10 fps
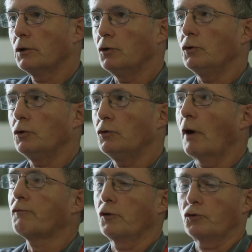You
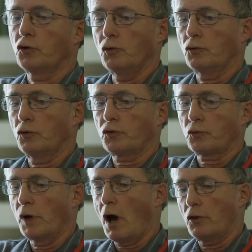have
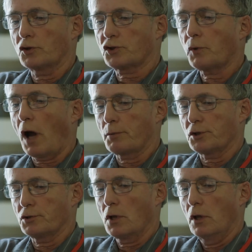there's 3
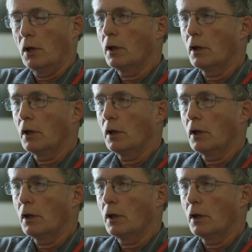options.